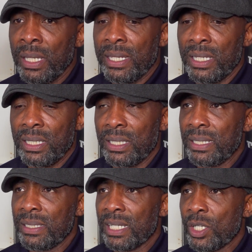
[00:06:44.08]

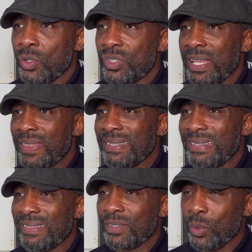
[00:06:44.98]
He negotiated things
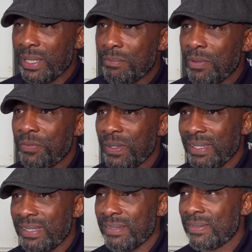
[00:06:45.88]
that suited him, that
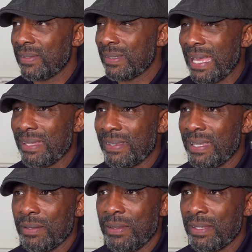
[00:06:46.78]

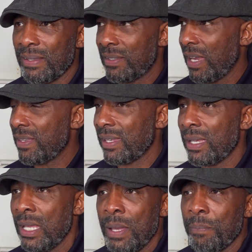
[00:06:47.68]
fitted his
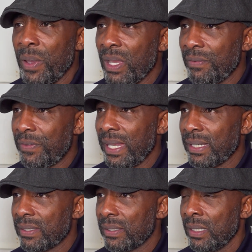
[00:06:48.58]
agenda.
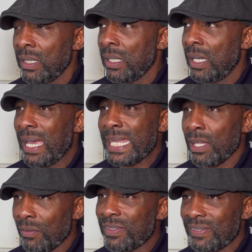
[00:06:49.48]
Perfect. I
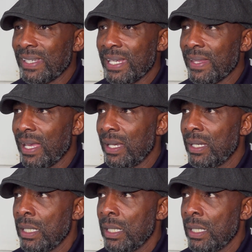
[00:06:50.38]
loved seeing that.